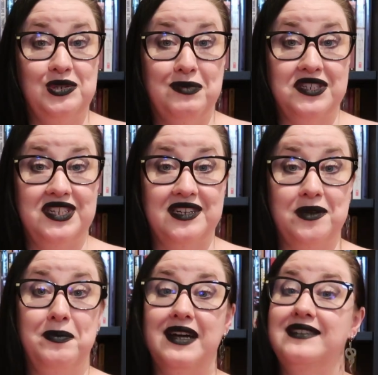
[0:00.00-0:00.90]
too much
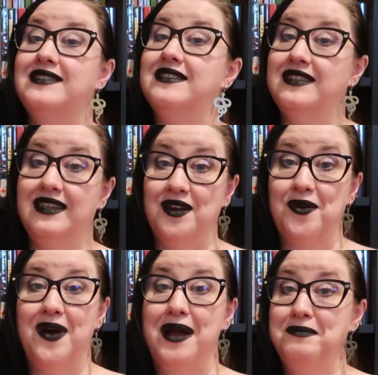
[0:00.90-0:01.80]
here, but you
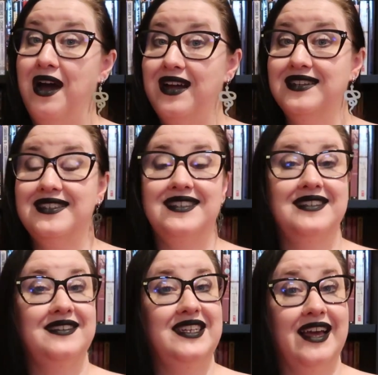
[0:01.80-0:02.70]
know, I'm not
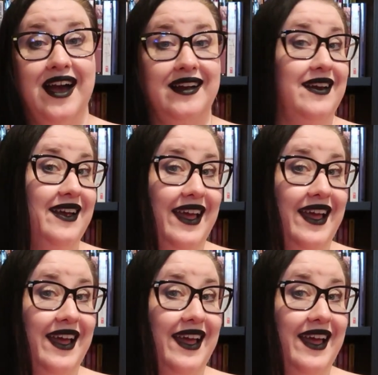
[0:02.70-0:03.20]
young